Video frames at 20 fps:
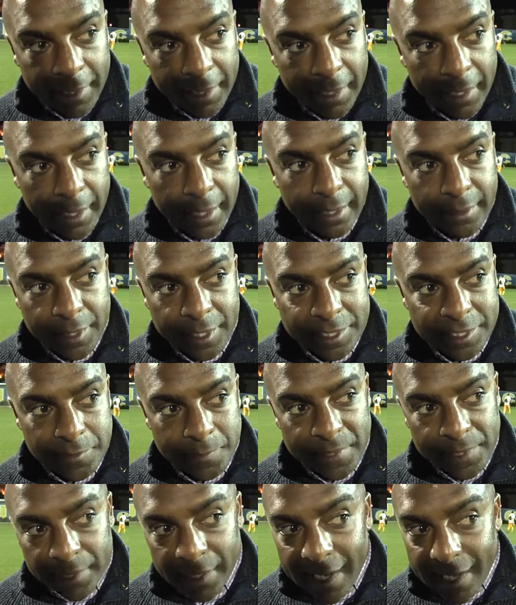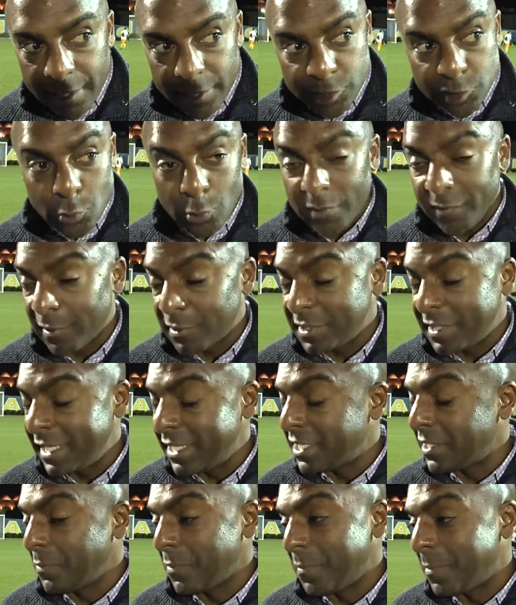uh, this has been kind of the story of our season.